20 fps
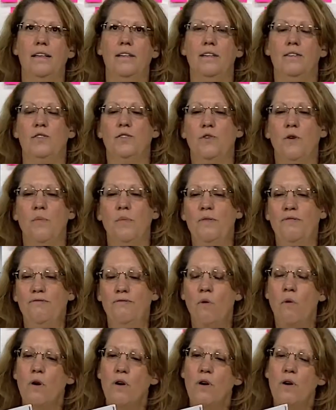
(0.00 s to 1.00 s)
So
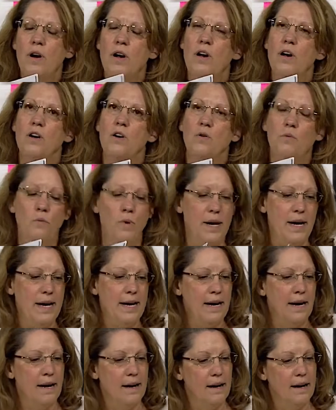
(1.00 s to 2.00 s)
before
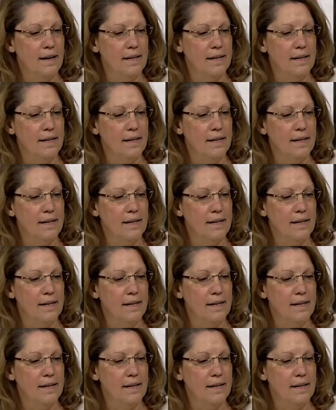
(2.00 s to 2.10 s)
we